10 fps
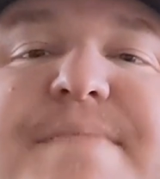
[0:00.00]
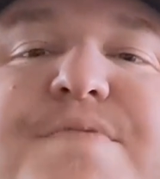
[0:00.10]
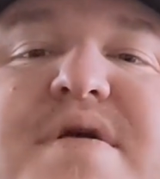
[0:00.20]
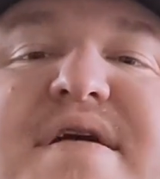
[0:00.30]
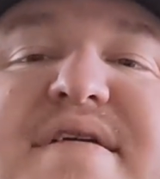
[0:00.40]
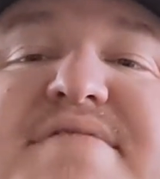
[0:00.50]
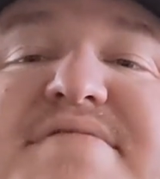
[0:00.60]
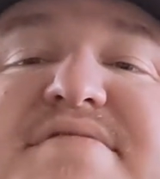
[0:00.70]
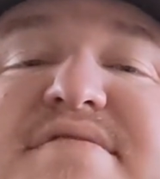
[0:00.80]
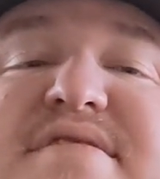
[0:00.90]
lap
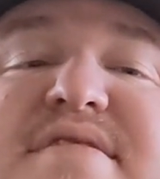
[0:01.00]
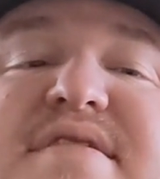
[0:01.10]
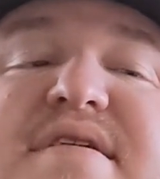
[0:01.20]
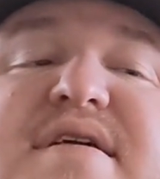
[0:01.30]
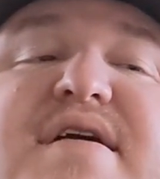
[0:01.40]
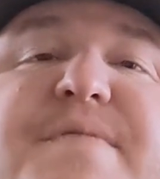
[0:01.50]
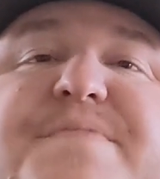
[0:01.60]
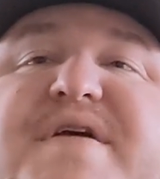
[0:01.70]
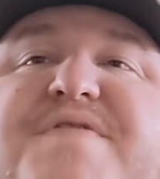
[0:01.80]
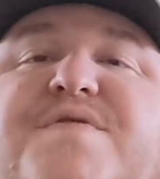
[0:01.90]
race
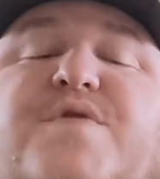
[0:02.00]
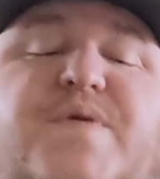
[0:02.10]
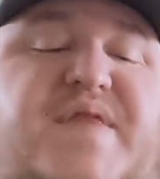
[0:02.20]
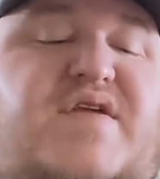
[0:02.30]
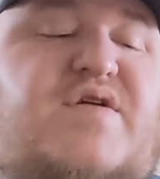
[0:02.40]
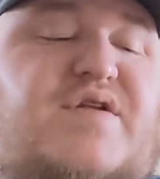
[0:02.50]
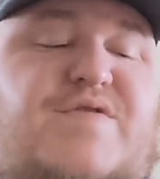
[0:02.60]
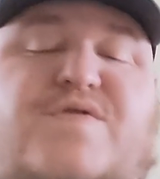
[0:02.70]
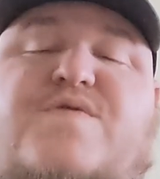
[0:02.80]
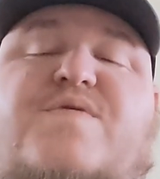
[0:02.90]
and pick through, and then you can
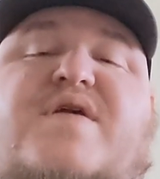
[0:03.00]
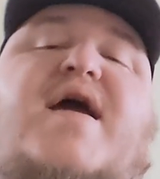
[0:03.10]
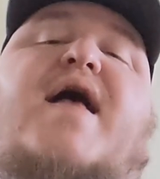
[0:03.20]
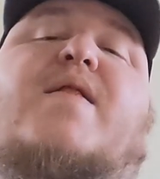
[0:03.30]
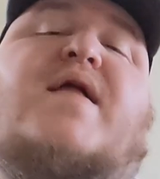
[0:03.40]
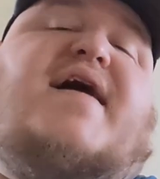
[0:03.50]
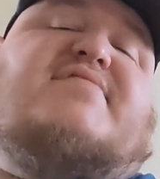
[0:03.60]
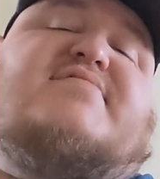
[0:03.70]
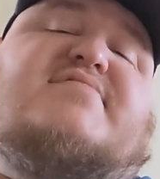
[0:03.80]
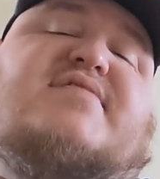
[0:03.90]
do
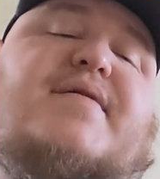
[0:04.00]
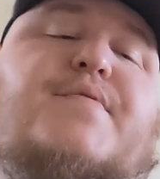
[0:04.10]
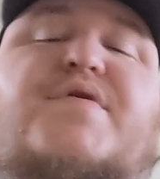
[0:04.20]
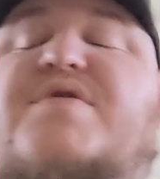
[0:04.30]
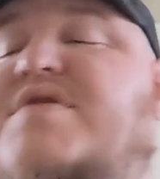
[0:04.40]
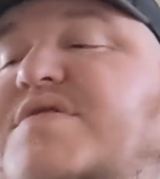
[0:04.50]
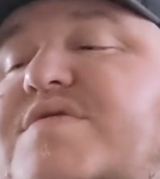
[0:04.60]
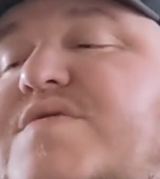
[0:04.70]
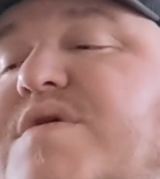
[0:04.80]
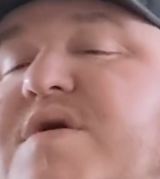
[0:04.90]
classes at that point. You can
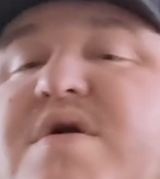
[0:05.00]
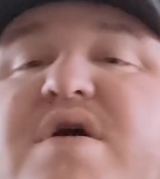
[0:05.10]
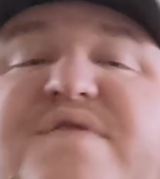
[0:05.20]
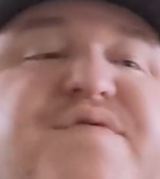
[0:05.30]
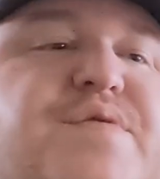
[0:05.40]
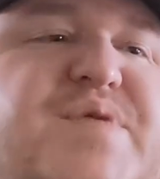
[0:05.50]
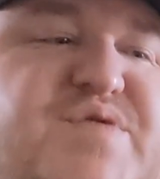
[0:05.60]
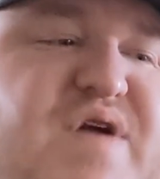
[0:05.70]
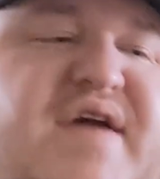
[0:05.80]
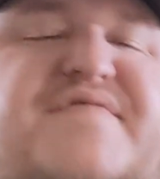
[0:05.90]
do a
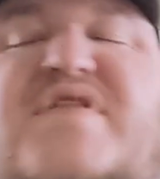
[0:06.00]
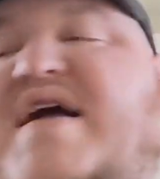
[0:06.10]
front-wheel drive